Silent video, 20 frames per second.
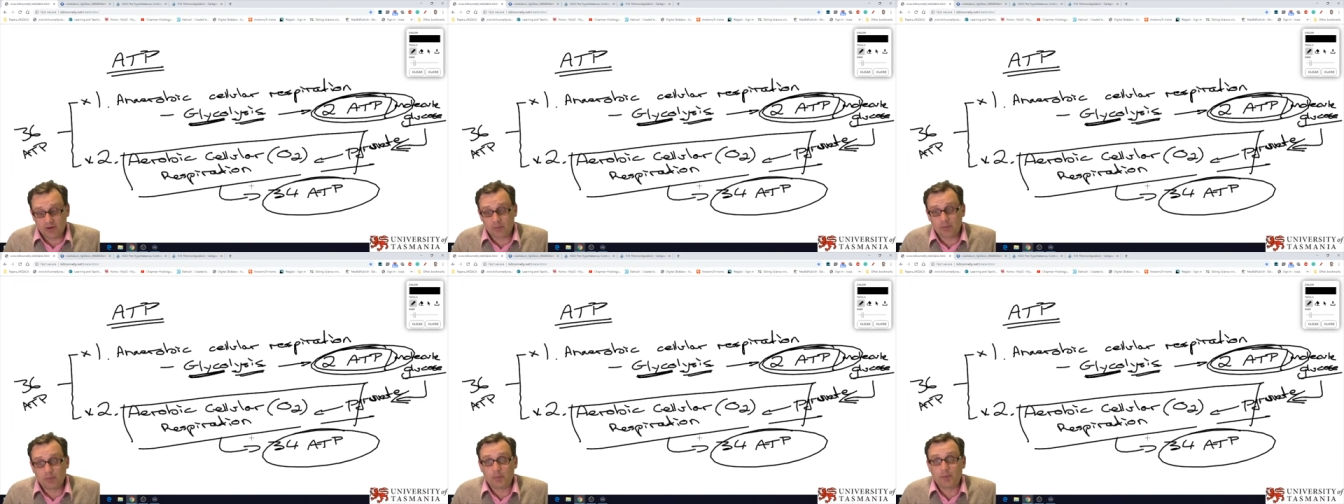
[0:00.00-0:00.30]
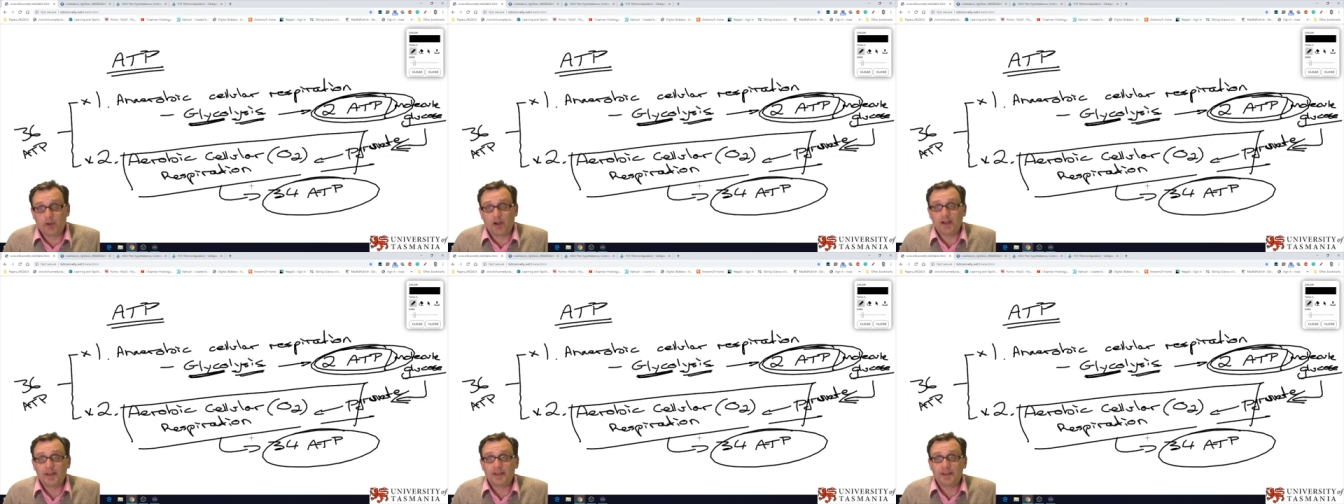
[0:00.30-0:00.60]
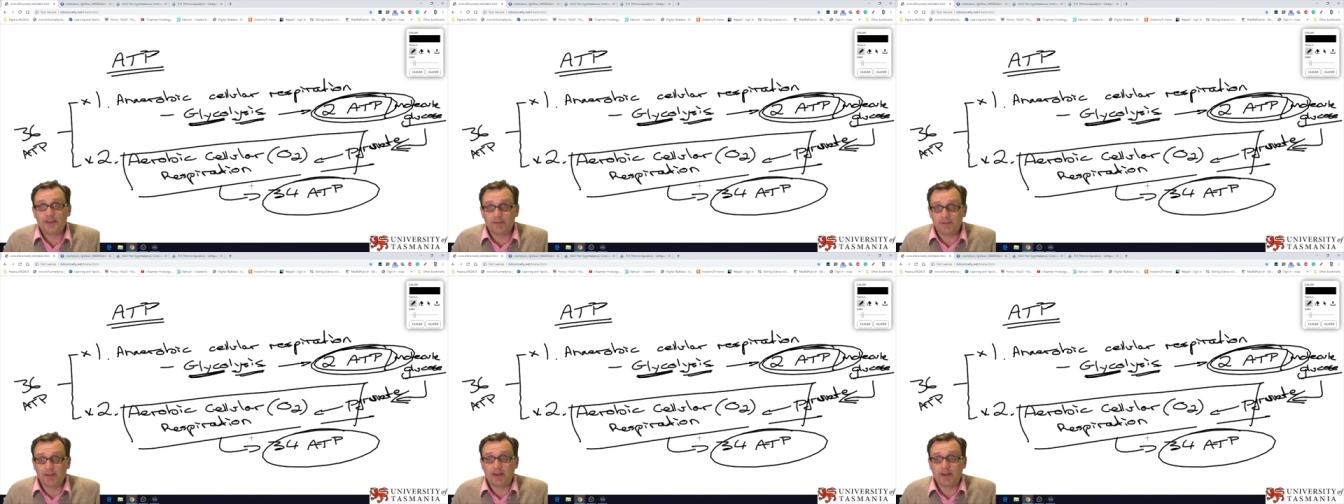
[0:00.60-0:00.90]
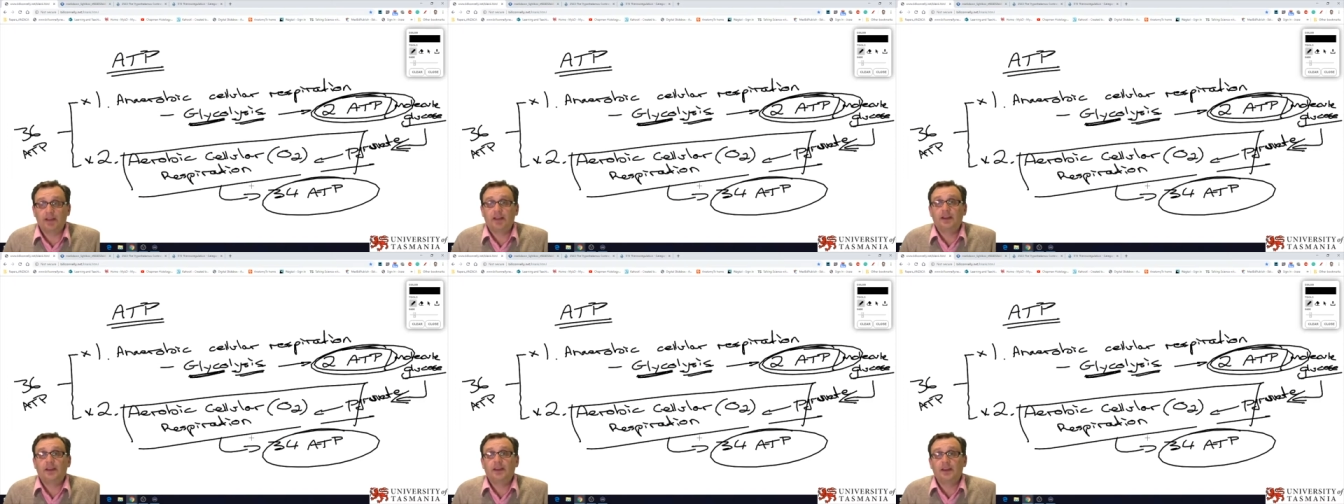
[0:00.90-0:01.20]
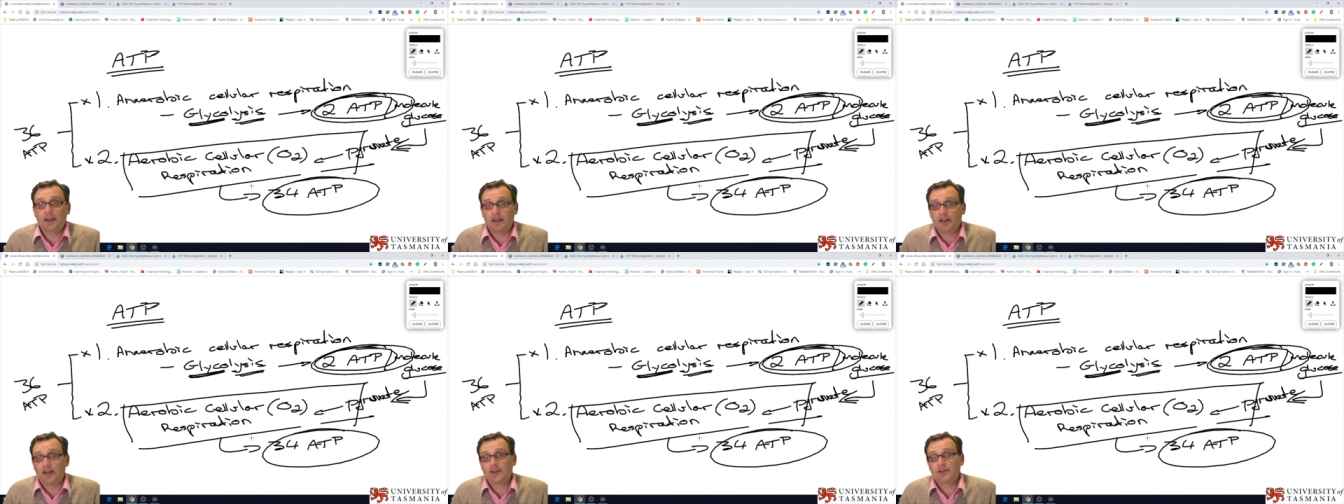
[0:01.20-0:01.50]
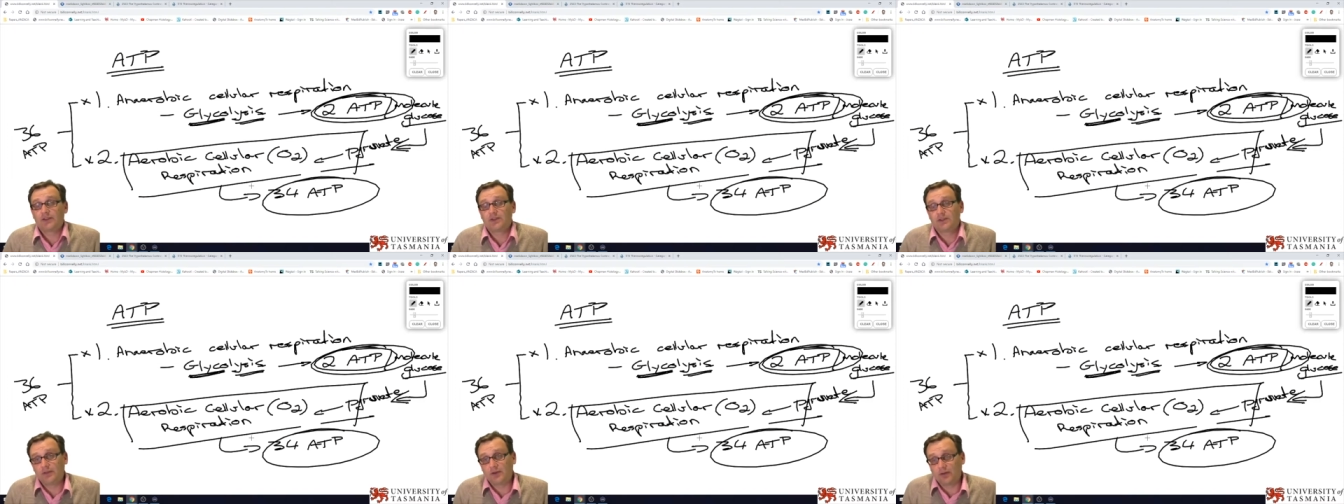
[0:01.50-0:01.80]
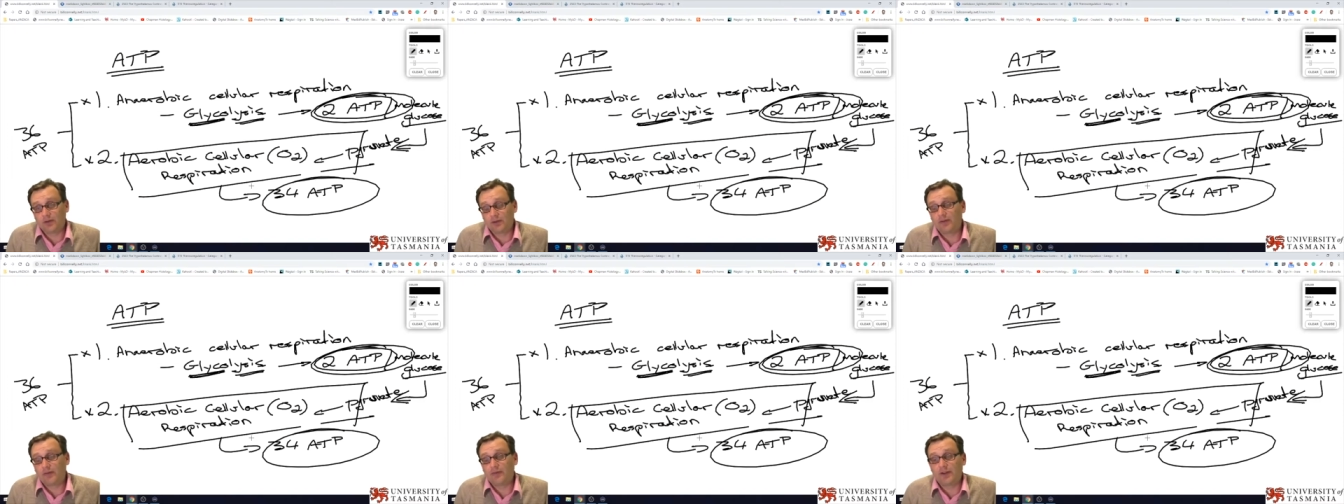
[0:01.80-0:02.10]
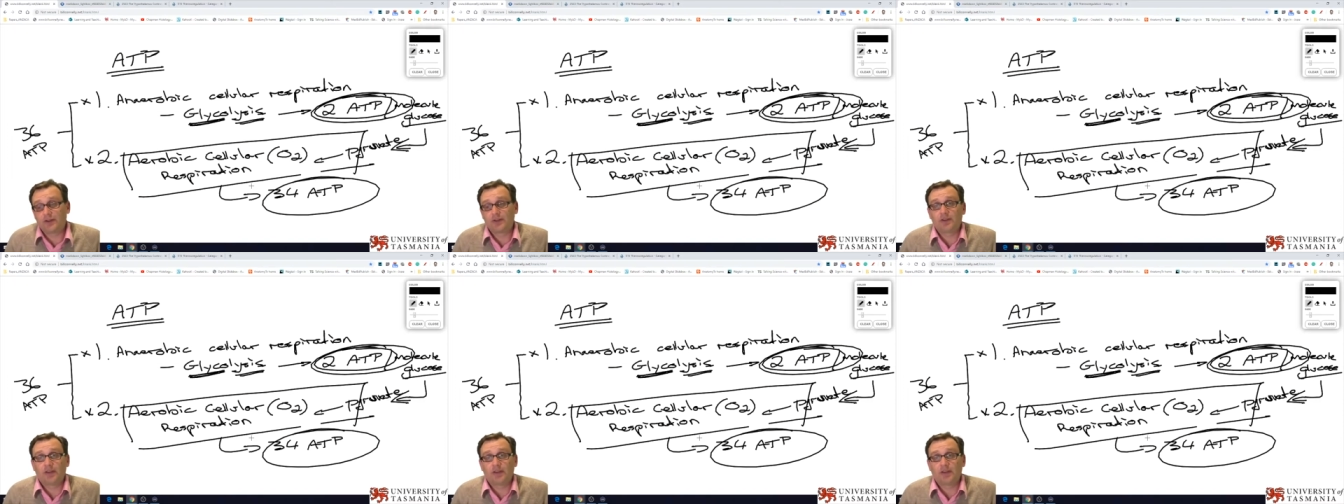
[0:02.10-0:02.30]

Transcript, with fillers: is compromised severely and that's you know